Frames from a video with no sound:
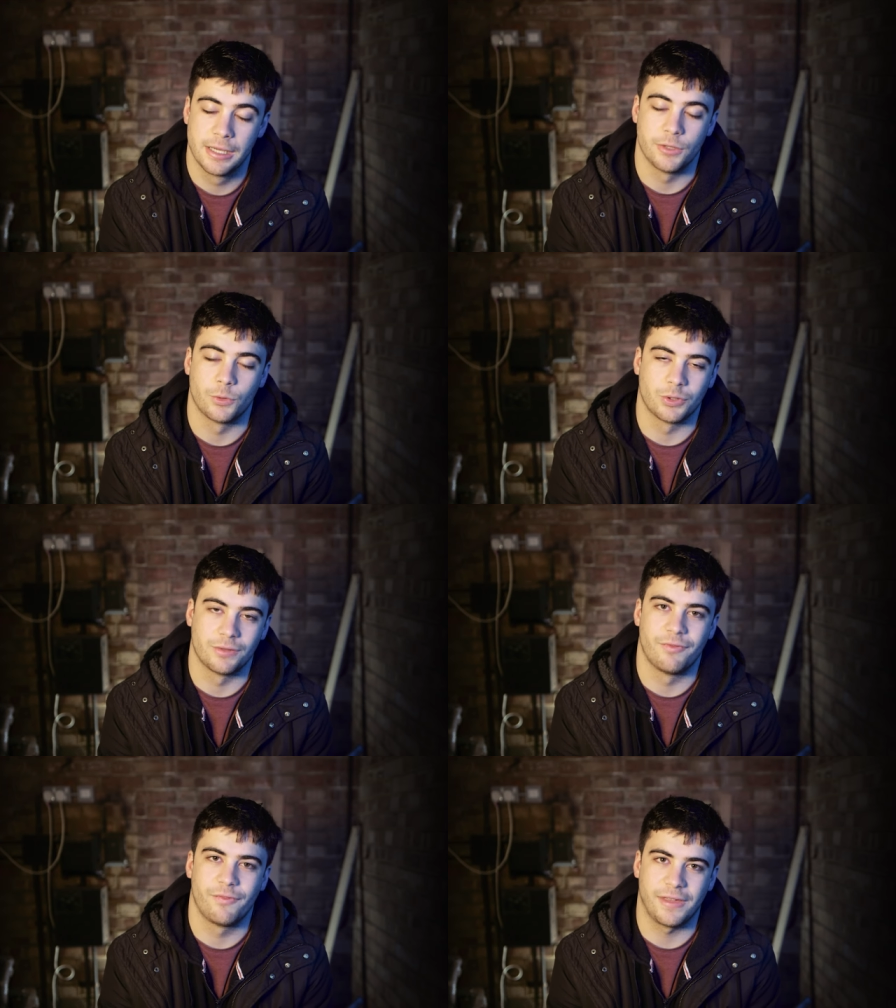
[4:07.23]
You
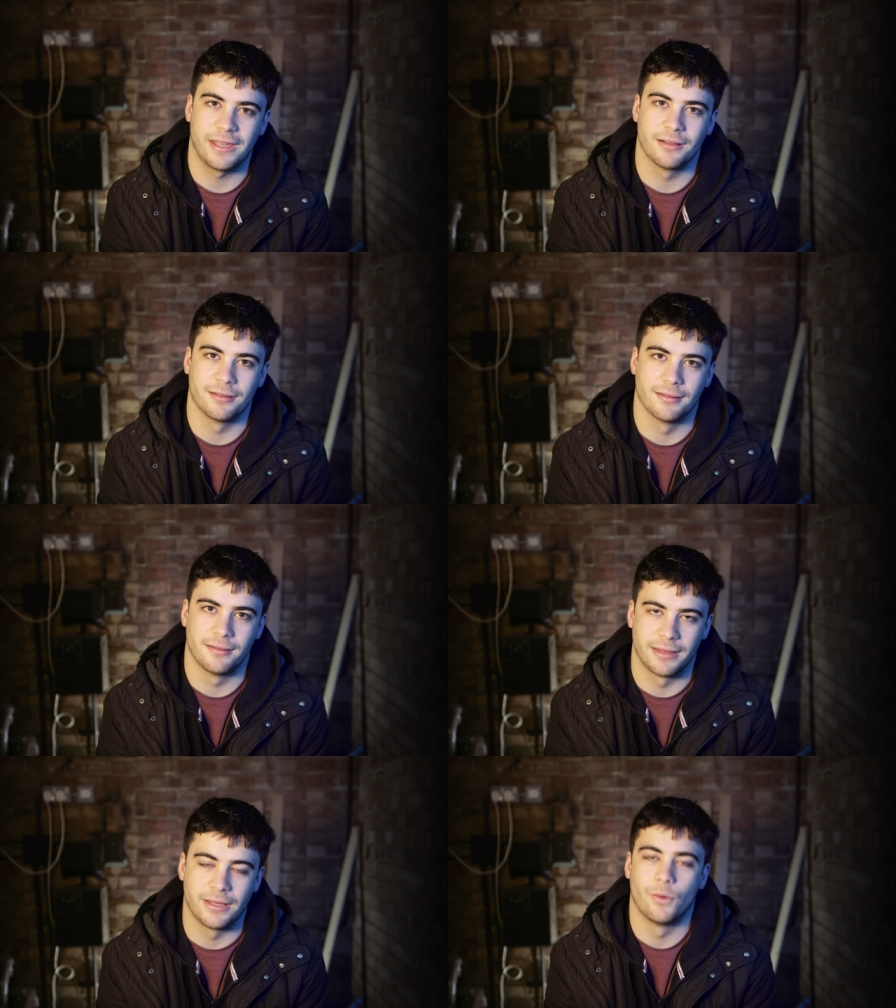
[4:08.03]
could feel
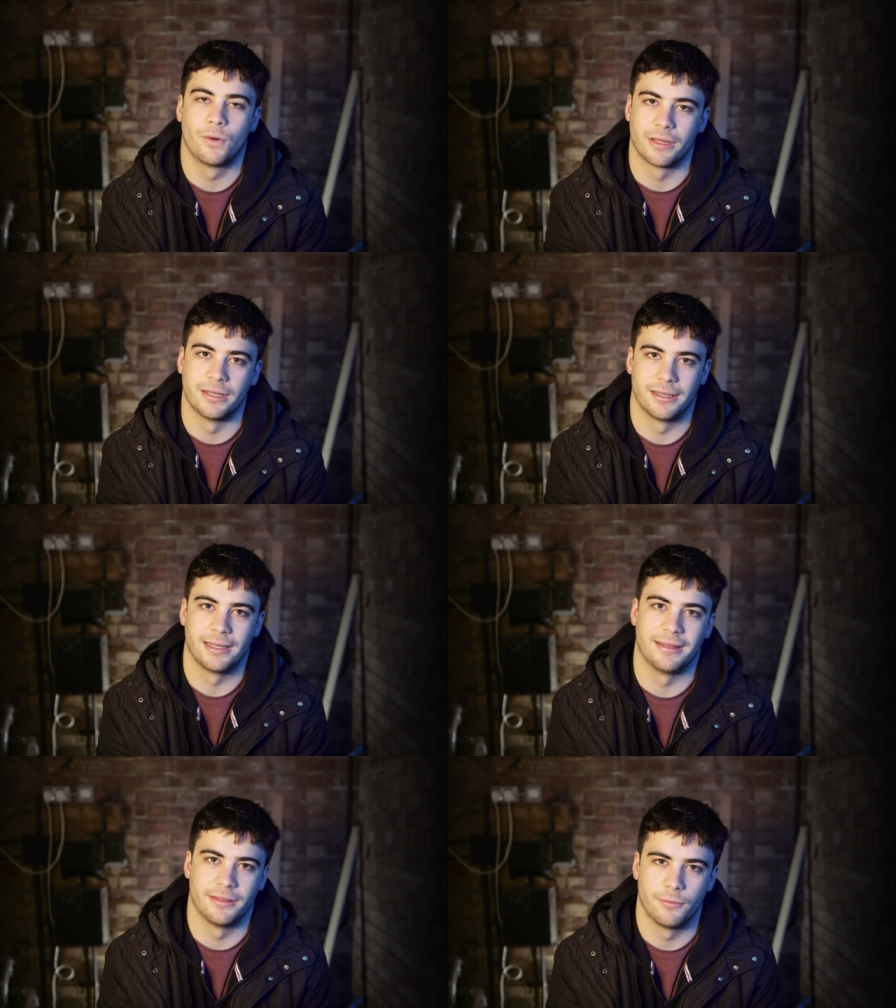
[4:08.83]
the organ
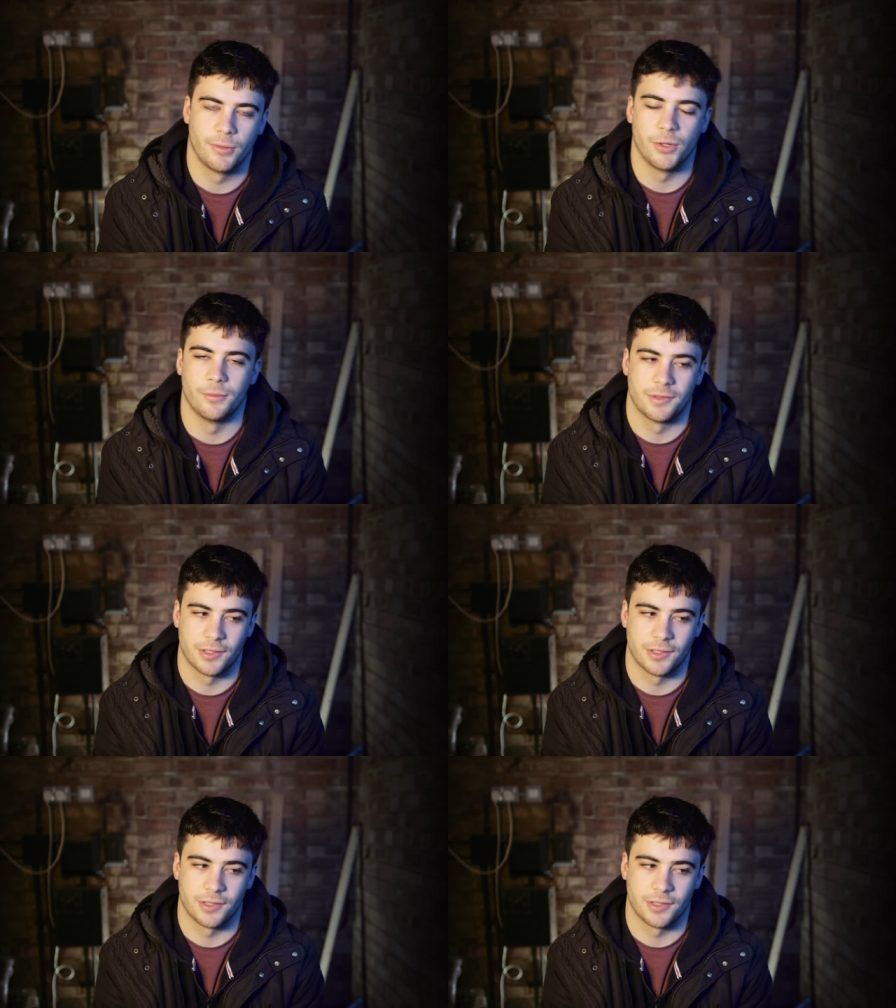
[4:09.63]
in the room.